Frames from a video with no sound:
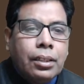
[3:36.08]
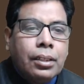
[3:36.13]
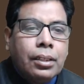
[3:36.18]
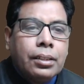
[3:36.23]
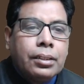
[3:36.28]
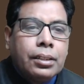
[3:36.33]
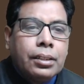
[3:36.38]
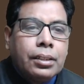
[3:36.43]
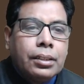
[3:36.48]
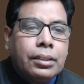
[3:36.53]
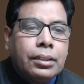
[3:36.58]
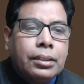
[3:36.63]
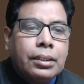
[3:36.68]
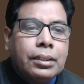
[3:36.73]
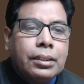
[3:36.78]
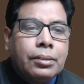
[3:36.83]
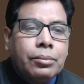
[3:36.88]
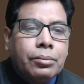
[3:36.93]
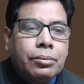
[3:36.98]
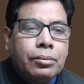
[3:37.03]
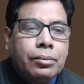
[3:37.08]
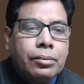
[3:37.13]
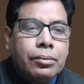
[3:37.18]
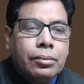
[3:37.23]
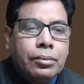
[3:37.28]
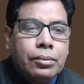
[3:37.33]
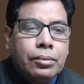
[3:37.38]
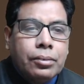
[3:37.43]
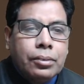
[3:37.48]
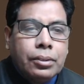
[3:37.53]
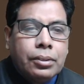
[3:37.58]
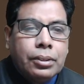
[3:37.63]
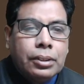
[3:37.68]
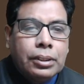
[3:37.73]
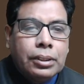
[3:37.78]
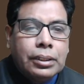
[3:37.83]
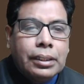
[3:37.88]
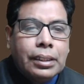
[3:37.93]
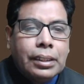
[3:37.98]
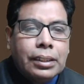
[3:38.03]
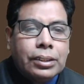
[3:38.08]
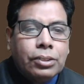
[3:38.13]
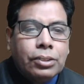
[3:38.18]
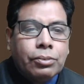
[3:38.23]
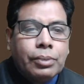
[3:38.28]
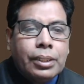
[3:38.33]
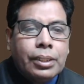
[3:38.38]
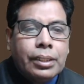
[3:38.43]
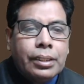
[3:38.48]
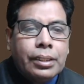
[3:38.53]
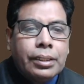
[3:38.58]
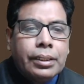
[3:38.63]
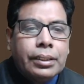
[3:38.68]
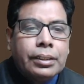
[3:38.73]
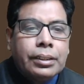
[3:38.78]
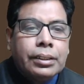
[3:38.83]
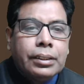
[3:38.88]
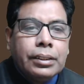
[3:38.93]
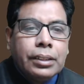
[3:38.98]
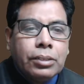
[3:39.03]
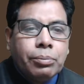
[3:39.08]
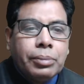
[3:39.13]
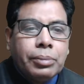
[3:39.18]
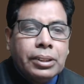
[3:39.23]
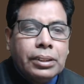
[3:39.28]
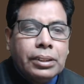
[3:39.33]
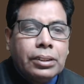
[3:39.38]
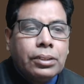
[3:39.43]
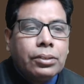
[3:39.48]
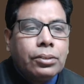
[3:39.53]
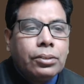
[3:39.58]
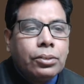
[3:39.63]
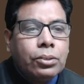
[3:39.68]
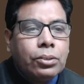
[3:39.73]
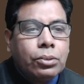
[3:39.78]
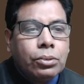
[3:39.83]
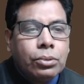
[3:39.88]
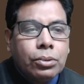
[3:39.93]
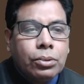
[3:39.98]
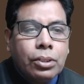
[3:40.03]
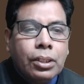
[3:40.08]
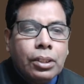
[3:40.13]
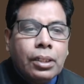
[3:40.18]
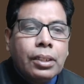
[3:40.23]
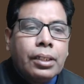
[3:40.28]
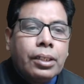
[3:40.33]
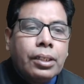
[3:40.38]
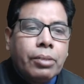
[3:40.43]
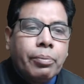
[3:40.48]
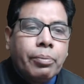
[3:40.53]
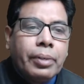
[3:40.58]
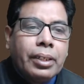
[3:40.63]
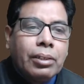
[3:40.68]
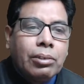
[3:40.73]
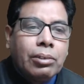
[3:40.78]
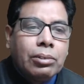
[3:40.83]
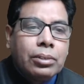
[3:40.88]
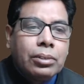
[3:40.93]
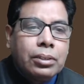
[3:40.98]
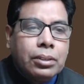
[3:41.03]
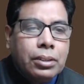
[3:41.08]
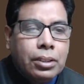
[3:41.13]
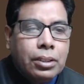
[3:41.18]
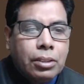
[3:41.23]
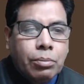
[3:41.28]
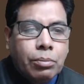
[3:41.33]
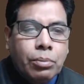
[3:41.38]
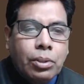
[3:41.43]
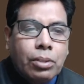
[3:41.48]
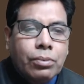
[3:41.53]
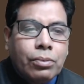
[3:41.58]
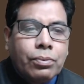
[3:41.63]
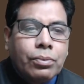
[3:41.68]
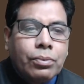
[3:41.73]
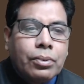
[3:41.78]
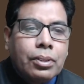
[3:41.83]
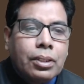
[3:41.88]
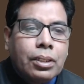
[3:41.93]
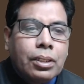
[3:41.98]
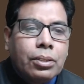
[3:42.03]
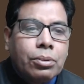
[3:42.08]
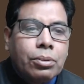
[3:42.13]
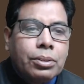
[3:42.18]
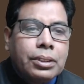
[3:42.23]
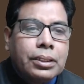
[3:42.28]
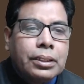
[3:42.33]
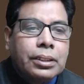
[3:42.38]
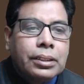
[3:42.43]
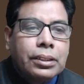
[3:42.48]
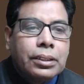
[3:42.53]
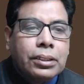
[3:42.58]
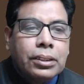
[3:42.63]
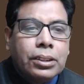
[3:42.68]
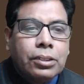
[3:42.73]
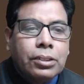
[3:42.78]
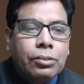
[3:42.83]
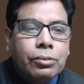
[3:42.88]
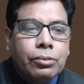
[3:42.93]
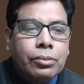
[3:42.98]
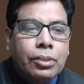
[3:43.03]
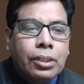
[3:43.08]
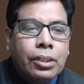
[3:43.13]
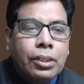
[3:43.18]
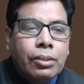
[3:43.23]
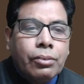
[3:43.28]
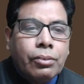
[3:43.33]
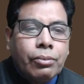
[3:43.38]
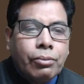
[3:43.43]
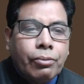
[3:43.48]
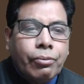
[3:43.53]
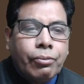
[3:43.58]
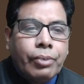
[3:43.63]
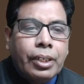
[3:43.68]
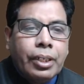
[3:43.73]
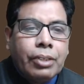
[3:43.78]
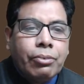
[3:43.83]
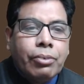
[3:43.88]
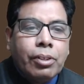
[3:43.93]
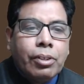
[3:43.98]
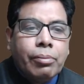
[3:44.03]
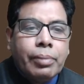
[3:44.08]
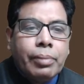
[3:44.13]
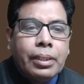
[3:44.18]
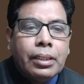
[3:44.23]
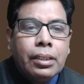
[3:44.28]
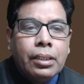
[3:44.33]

n signals will need n bits, so depending on the number of control signals, this width will be